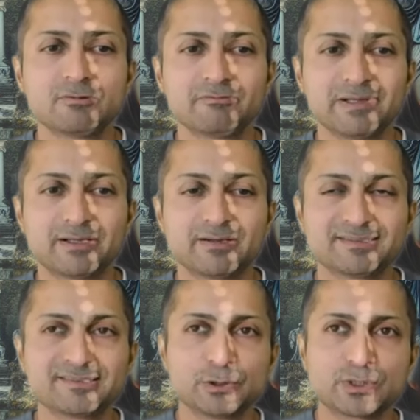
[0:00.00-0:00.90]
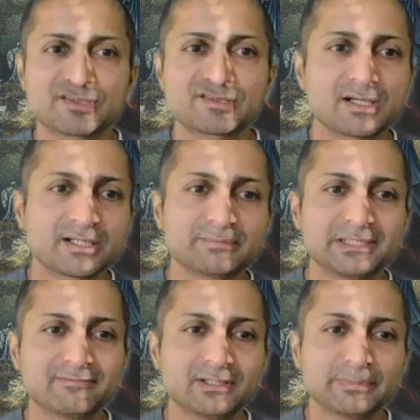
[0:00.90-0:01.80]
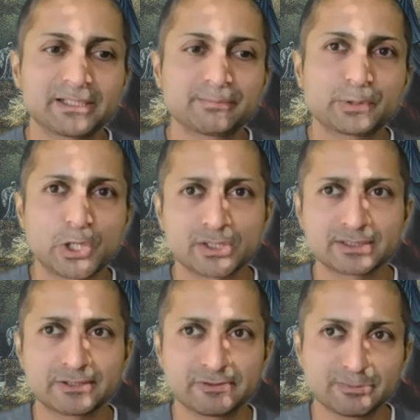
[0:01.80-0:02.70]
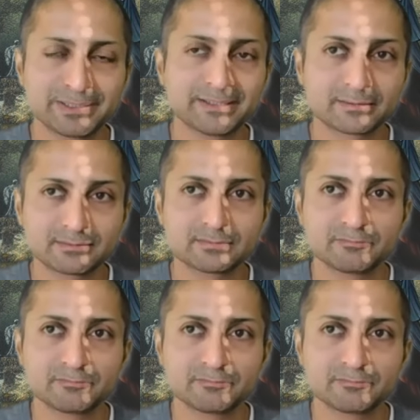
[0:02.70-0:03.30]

where let's say you're a startup developing a product that will be